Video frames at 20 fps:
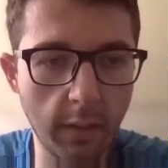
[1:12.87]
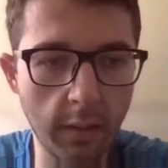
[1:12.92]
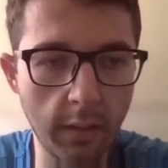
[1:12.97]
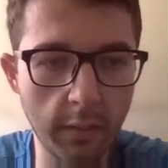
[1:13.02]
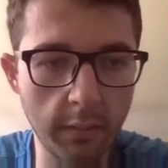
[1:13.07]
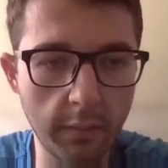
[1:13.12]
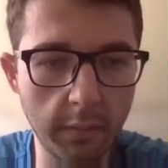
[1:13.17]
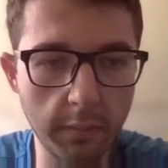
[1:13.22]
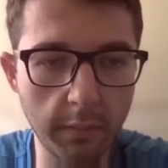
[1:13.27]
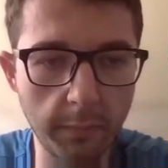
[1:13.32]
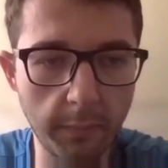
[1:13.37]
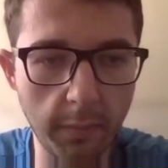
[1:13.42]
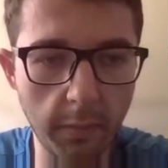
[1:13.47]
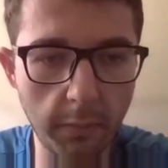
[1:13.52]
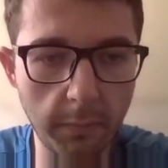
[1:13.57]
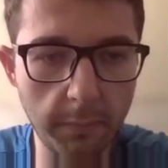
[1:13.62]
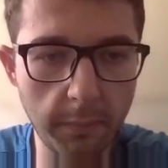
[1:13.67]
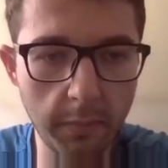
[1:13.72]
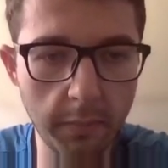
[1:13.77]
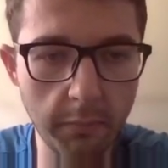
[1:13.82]
and the
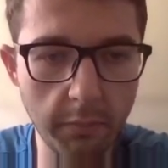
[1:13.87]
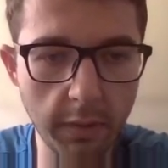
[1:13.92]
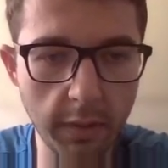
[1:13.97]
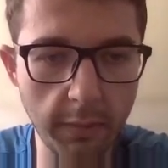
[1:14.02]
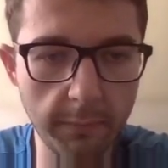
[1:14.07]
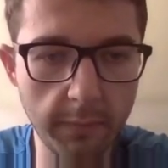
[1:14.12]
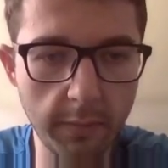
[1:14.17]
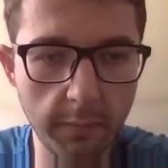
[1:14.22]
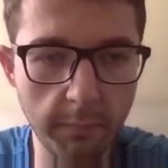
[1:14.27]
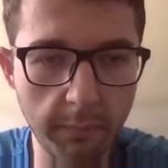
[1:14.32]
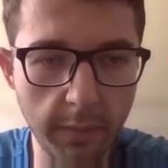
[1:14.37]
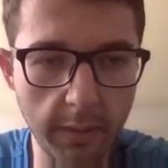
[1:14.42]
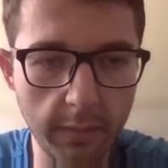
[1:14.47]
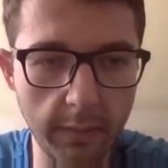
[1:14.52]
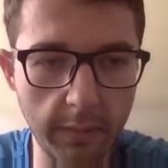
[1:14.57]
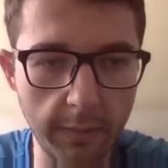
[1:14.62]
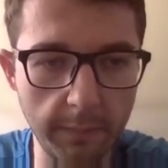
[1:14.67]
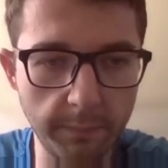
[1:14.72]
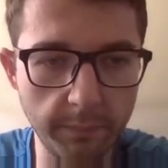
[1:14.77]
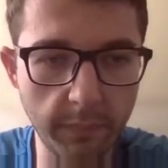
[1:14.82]
12th, and you have the
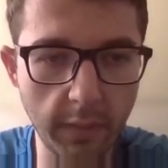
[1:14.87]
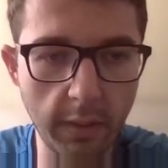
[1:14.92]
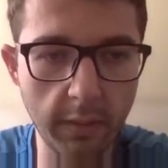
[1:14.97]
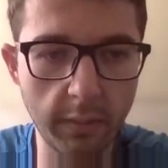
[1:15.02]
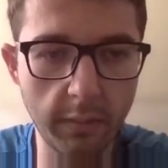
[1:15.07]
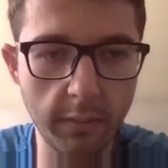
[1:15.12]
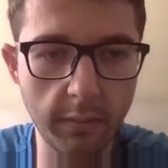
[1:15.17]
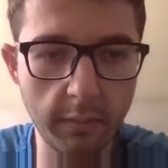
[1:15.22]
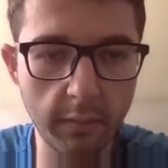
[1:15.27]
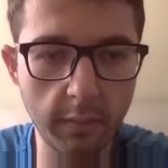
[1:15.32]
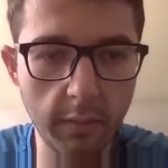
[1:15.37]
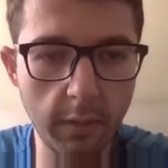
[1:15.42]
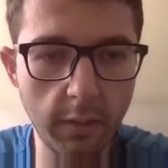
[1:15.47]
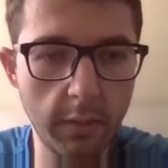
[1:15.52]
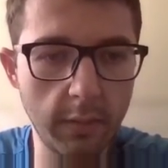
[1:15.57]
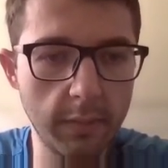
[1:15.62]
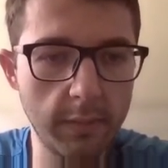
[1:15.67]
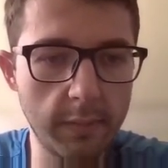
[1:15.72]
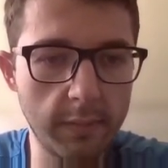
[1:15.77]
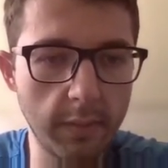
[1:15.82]
MACD. And the
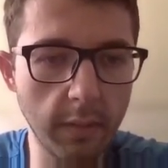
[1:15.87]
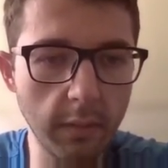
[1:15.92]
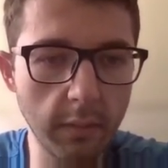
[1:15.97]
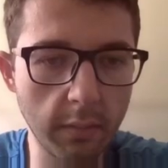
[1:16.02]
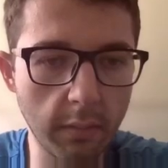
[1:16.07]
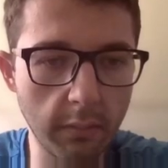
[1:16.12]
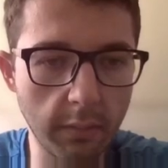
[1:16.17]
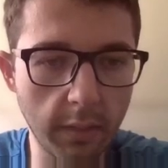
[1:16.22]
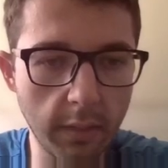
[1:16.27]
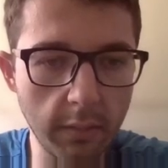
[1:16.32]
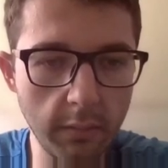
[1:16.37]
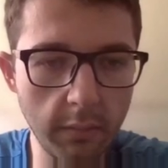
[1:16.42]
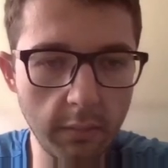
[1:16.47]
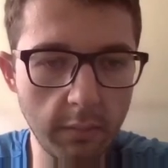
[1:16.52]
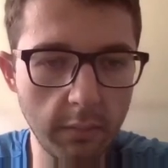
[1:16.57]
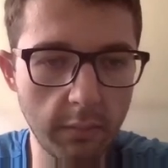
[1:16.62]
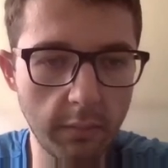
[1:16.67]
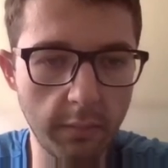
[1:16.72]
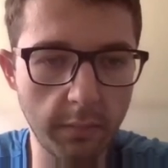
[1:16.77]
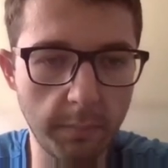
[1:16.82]
signal line,
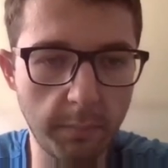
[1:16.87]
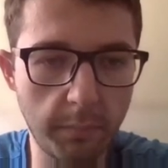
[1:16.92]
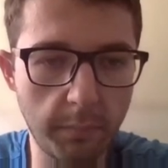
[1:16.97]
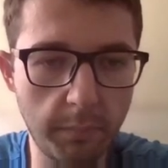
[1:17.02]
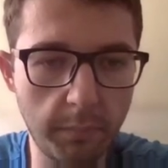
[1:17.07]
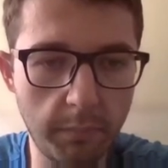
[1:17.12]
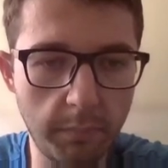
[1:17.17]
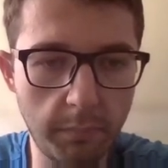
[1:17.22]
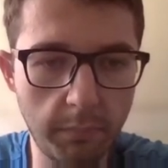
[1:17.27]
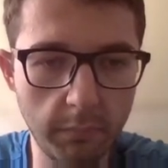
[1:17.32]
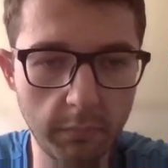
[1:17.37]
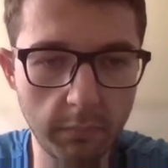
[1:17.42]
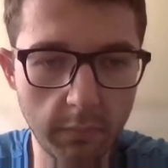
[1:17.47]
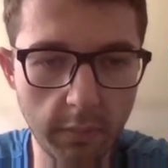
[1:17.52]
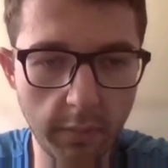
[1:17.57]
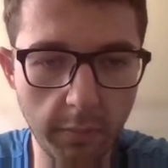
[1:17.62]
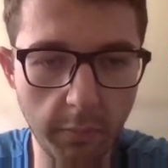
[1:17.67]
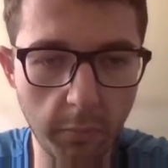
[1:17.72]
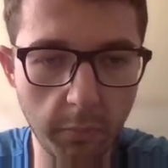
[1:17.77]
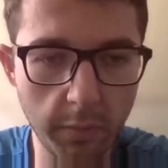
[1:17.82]
the
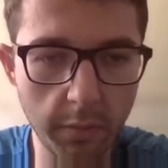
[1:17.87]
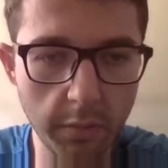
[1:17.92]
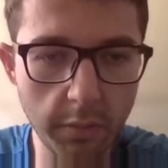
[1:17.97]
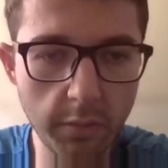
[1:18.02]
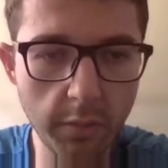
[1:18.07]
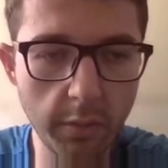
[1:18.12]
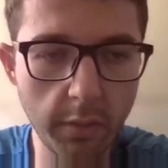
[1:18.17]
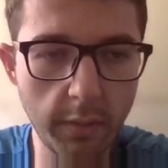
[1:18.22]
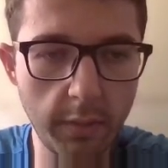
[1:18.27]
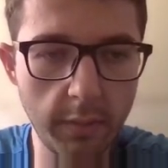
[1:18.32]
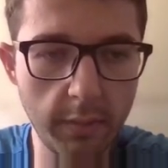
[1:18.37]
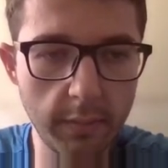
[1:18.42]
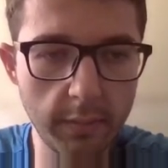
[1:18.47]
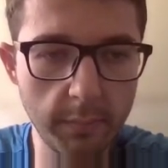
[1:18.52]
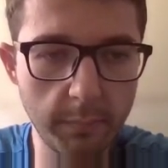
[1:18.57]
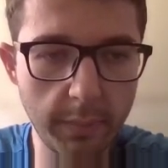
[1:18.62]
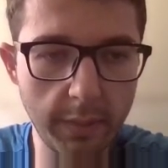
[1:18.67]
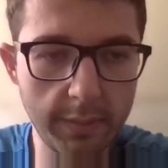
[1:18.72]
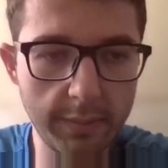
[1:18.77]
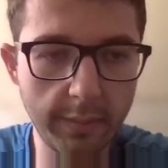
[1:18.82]
orange,
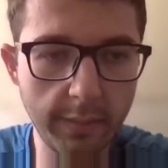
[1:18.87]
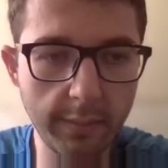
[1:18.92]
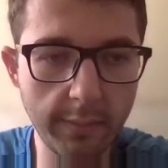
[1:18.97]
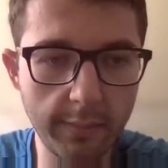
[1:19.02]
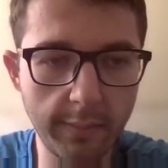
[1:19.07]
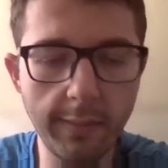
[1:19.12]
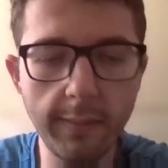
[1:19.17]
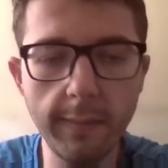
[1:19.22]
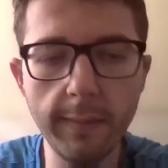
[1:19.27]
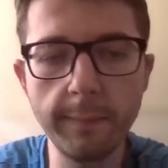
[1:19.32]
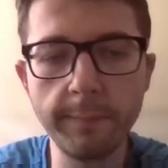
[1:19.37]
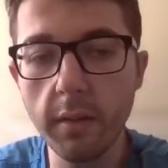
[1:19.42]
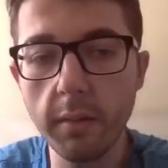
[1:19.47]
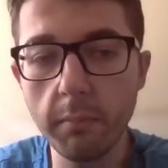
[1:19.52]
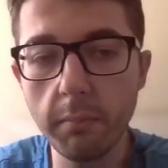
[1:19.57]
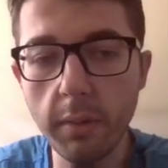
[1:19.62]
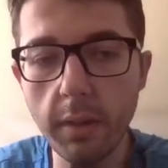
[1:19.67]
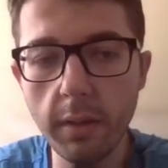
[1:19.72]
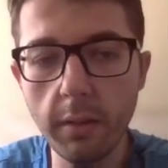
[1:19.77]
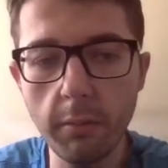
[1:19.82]
is basically
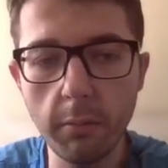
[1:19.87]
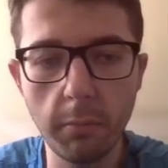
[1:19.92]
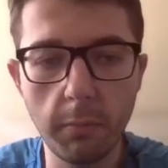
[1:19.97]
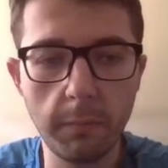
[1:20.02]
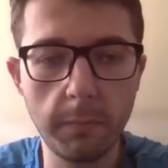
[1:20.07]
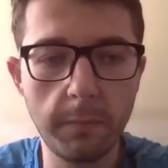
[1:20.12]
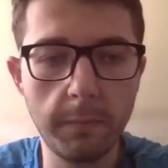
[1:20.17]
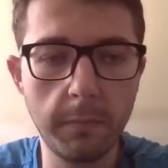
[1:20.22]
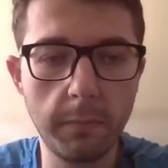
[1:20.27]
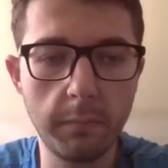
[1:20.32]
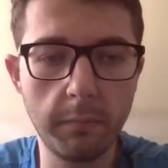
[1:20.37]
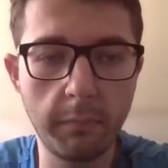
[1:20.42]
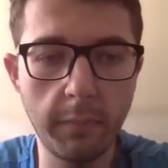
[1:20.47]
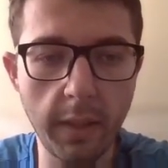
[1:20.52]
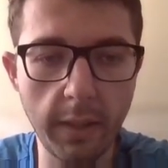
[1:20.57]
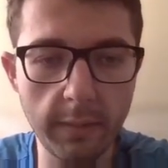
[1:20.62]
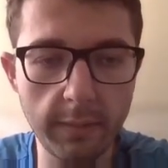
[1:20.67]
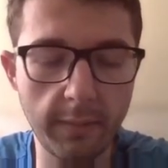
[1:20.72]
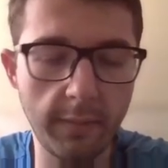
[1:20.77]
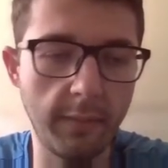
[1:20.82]
EMA of
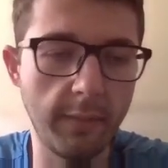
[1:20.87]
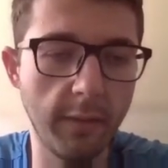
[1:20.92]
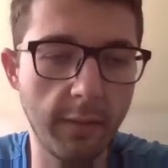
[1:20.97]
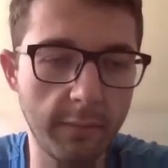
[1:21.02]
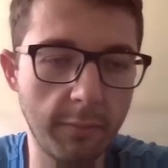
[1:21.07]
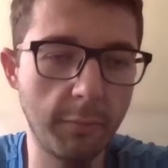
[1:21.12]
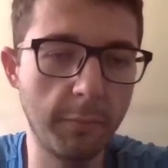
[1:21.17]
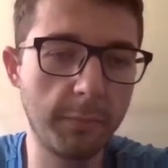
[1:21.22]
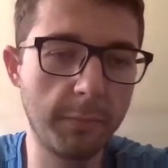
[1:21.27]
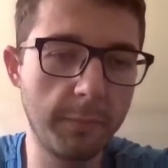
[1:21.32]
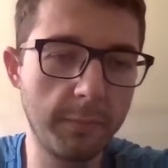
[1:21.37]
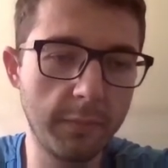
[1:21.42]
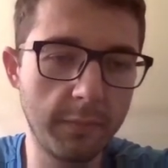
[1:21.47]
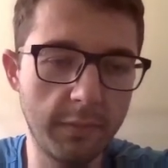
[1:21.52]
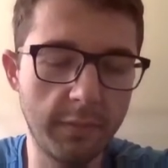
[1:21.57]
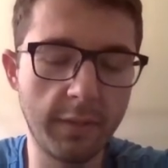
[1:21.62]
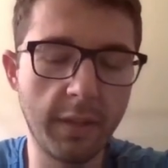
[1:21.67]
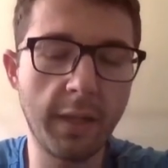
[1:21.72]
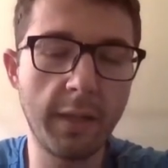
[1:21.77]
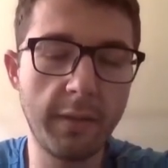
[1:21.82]
MACD, of
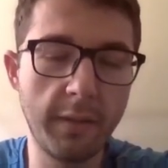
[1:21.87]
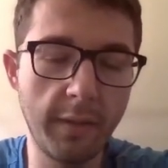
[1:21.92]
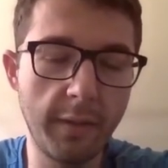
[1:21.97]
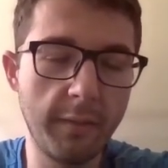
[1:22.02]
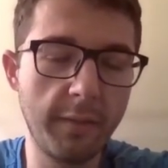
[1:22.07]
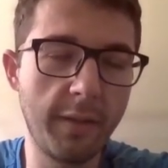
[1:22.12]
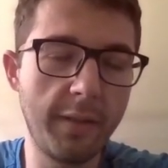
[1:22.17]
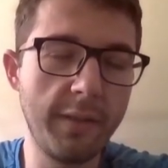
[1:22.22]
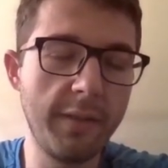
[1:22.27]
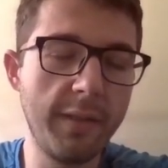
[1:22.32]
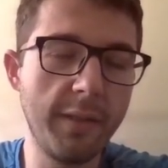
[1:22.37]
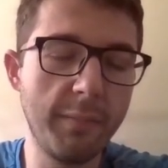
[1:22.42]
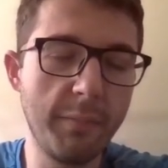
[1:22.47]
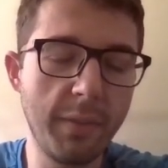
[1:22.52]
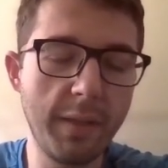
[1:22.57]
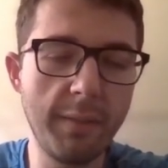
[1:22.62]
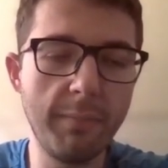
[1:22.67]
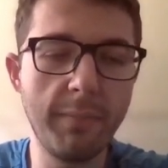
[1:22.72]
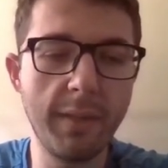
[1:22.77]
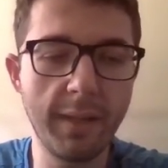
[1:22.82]
9
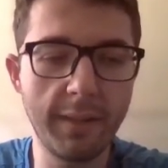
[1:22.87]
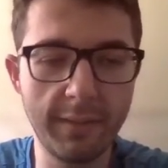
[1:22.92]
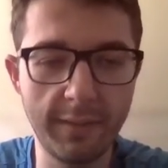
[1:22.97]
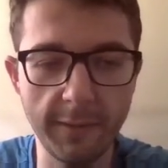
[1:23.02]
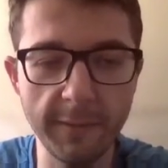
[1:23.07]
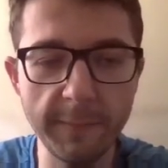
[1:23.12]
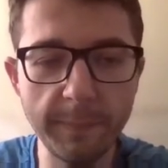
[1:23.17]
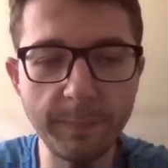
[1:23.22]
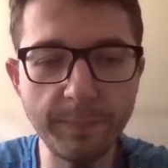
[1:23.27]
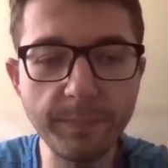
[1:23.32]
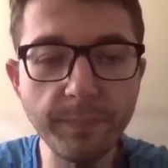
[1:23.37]
EMA MACD.